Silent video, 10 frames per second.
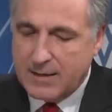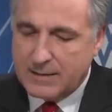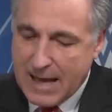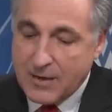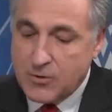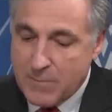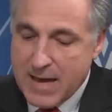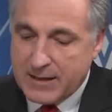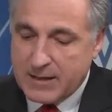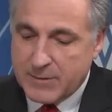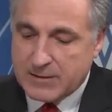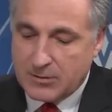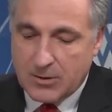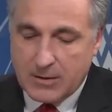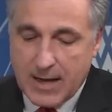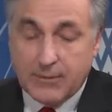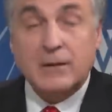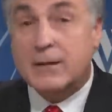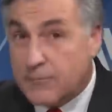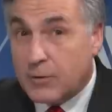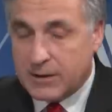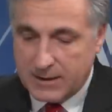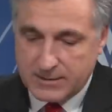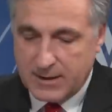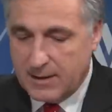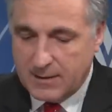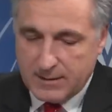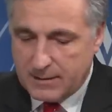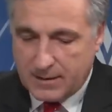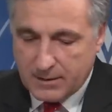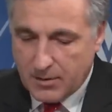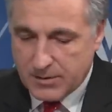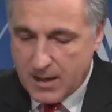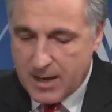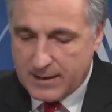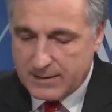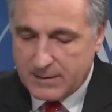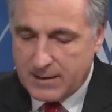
Now humanity must learn how to live with it. And then it goes on and